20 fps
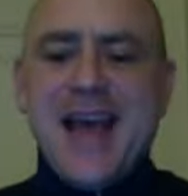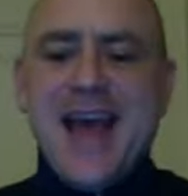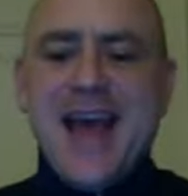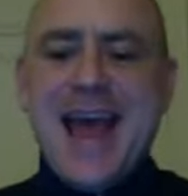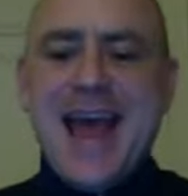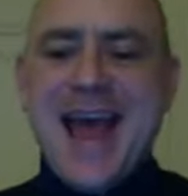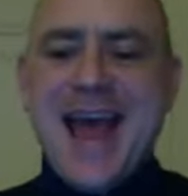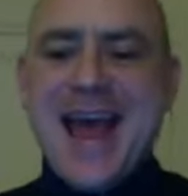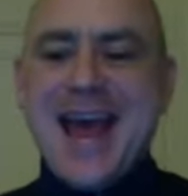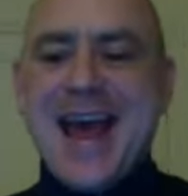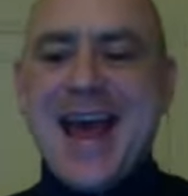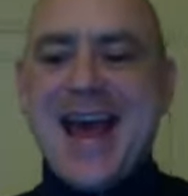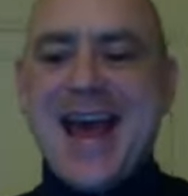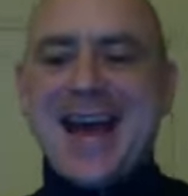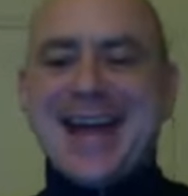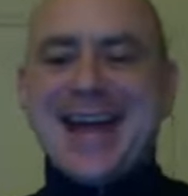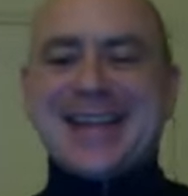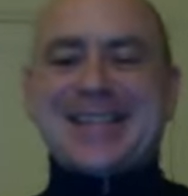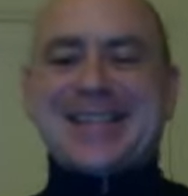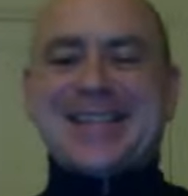Hey,
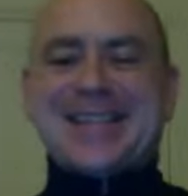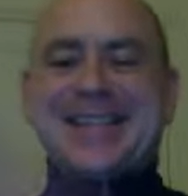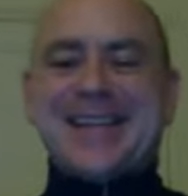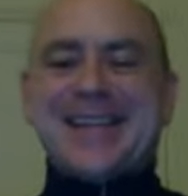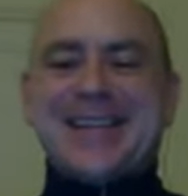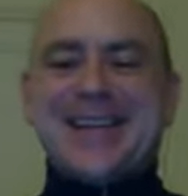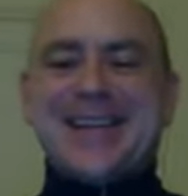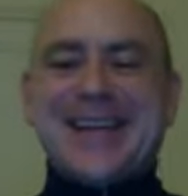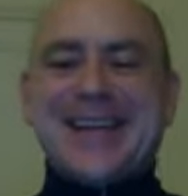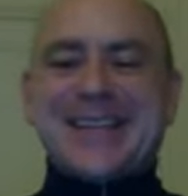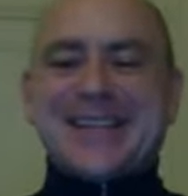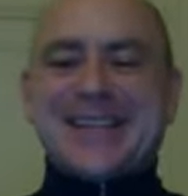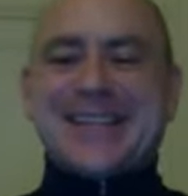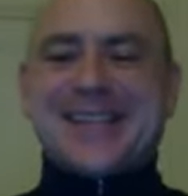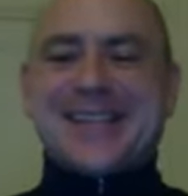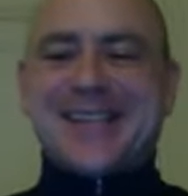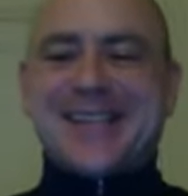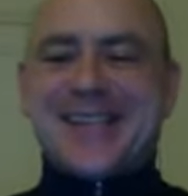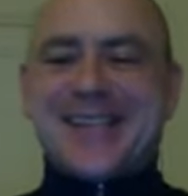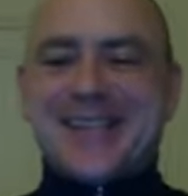Ayat's here. Nice to
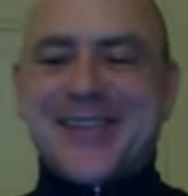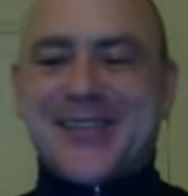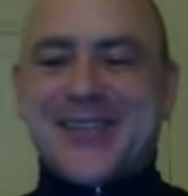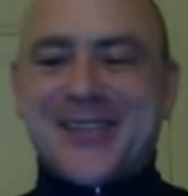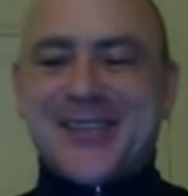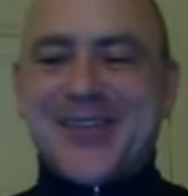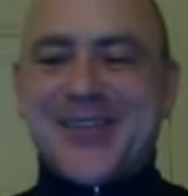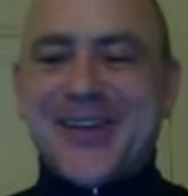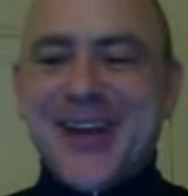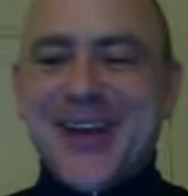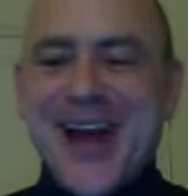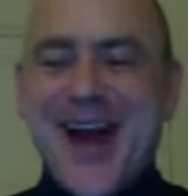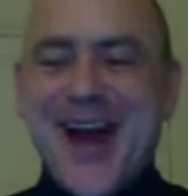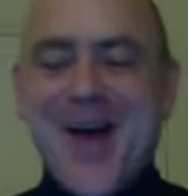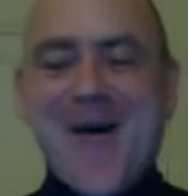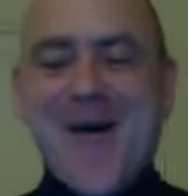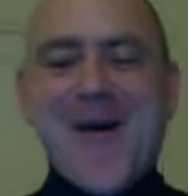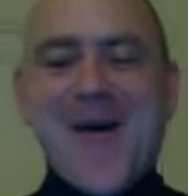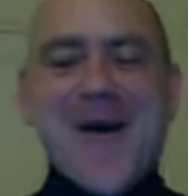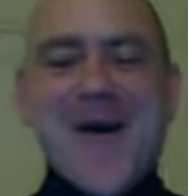see you.
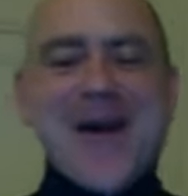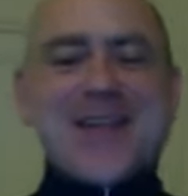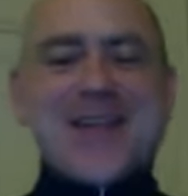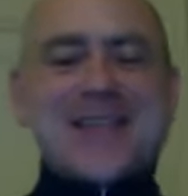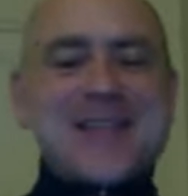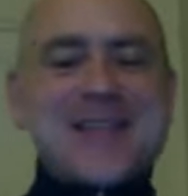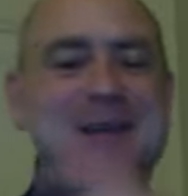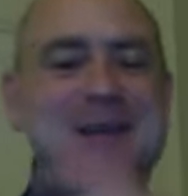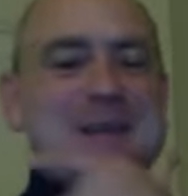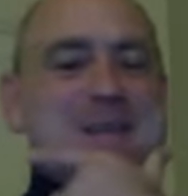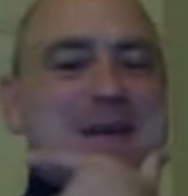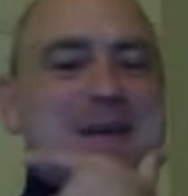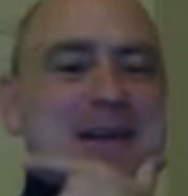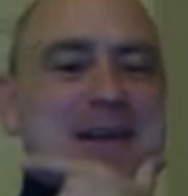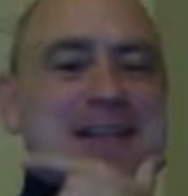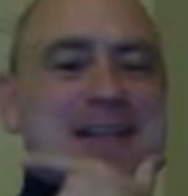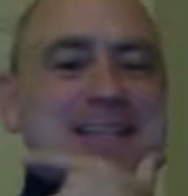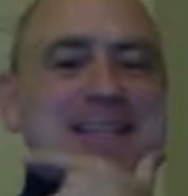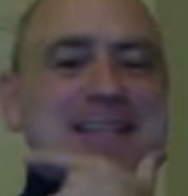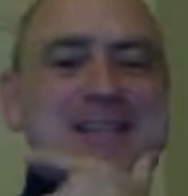Oh, and it's
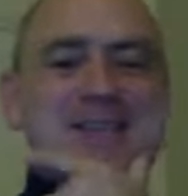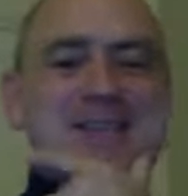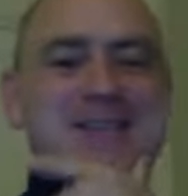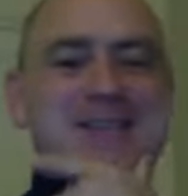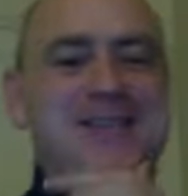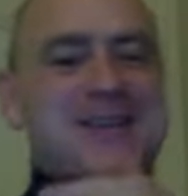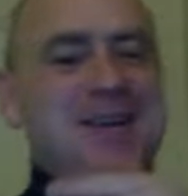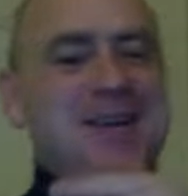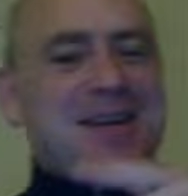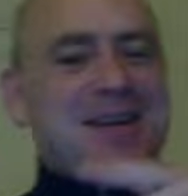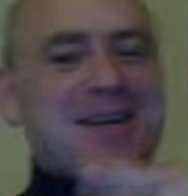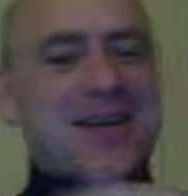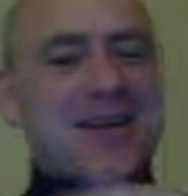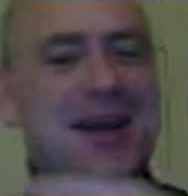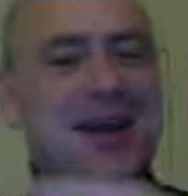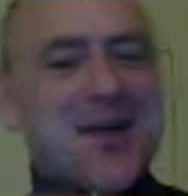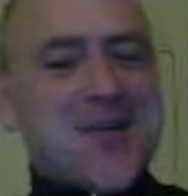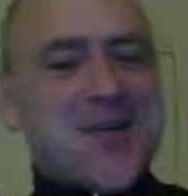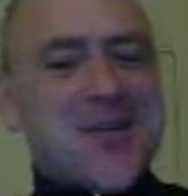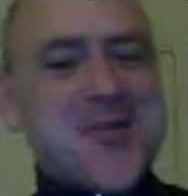American Teasel's here. I think
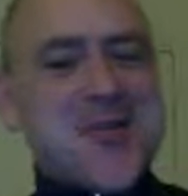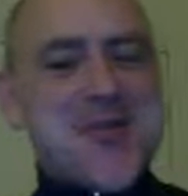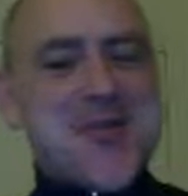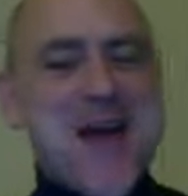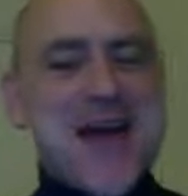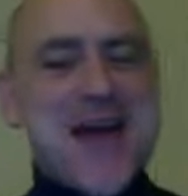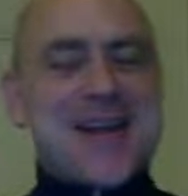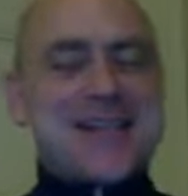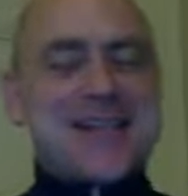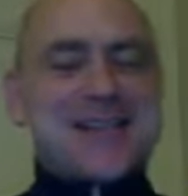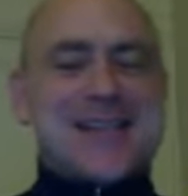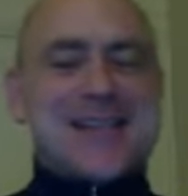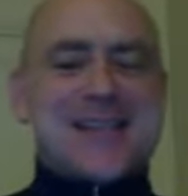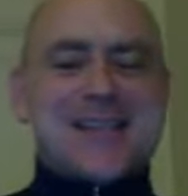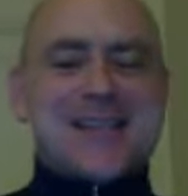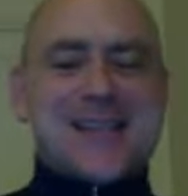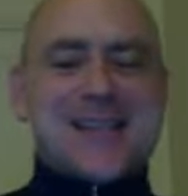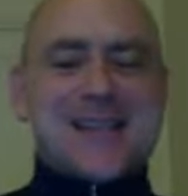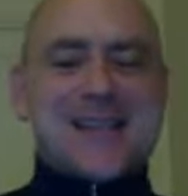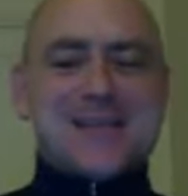I know who that is.
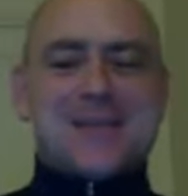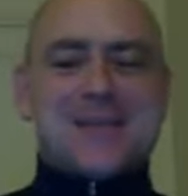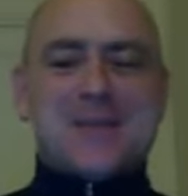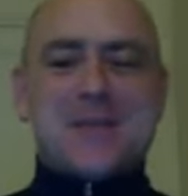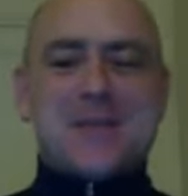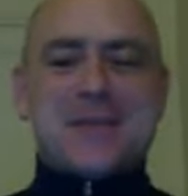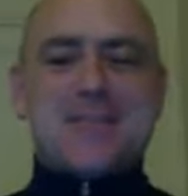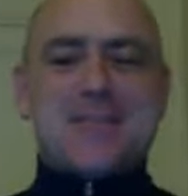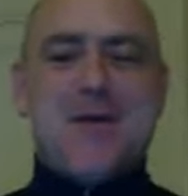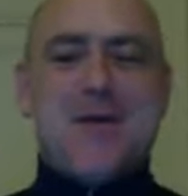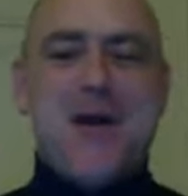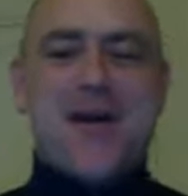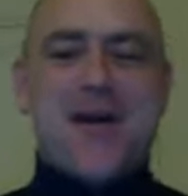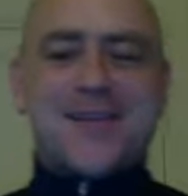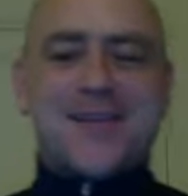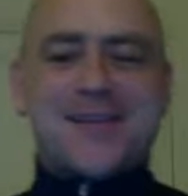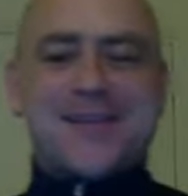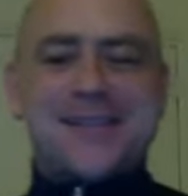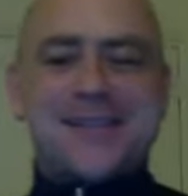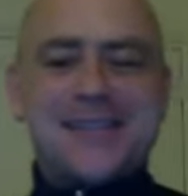That's the big
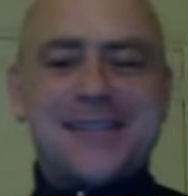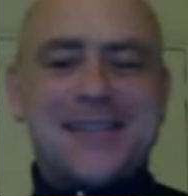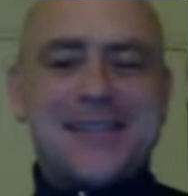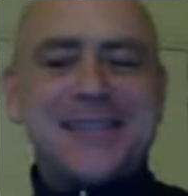boss